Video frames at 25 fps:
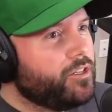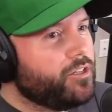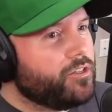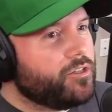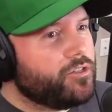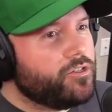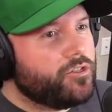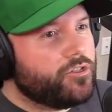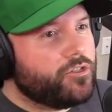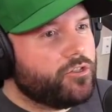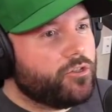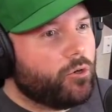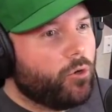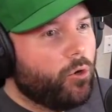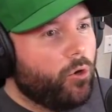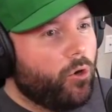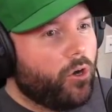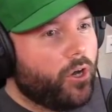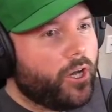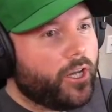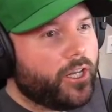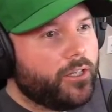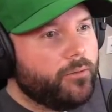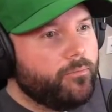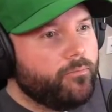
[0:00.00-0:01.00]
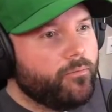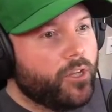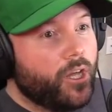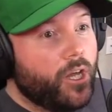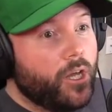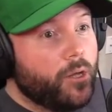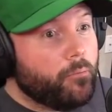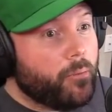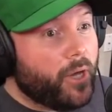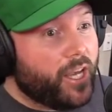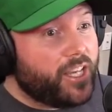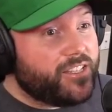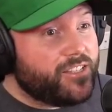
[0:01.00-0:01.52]
destroyed.
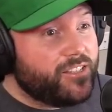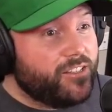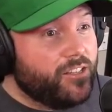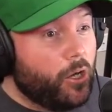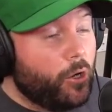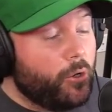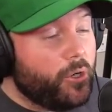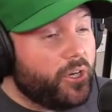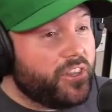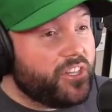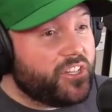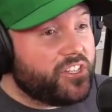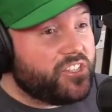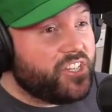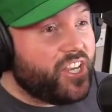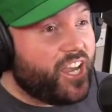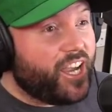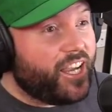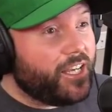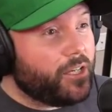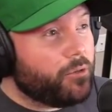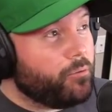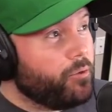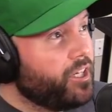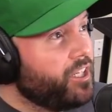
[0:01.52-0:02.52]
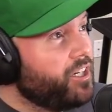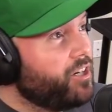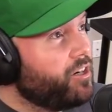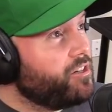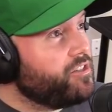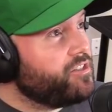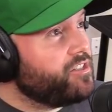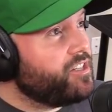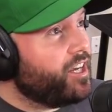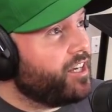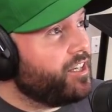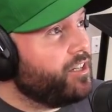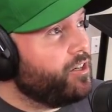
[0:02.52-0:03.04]
Bases loaded in the second. We get our
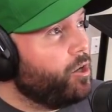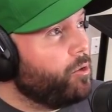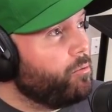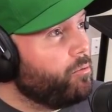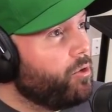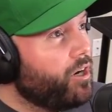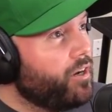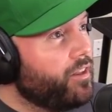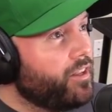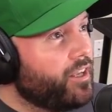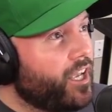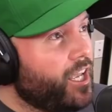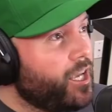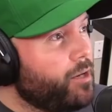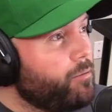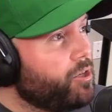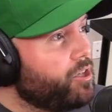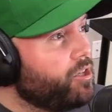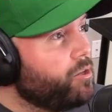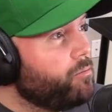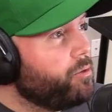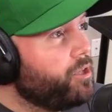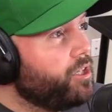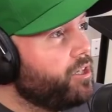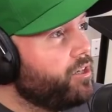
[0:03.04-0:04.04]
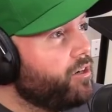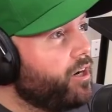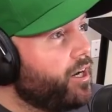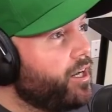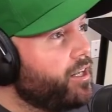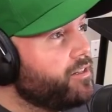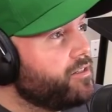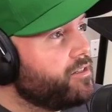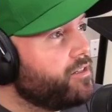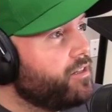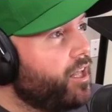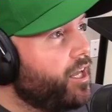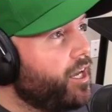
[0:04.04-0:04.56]
second home run of the game, and it could be a
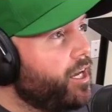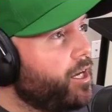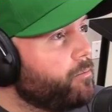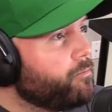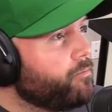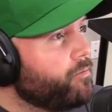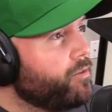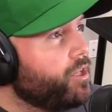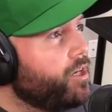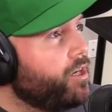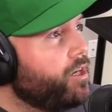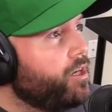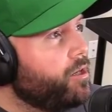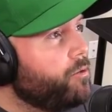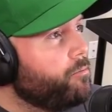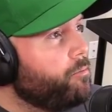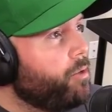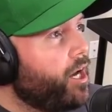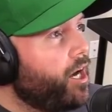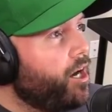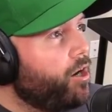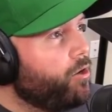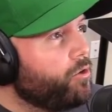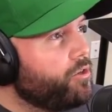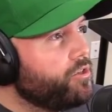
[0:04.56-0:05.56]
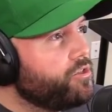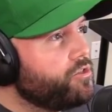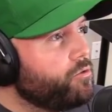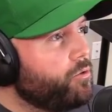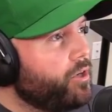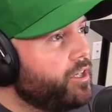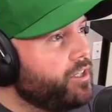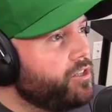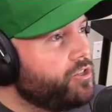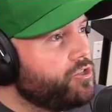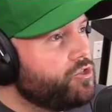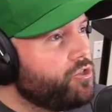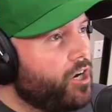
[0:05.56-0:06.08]
grand slam. Power
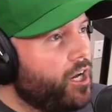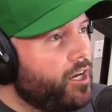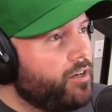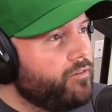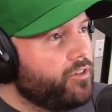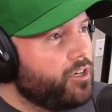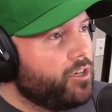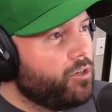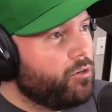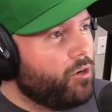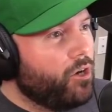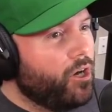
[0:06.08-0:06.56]
swing to drive in a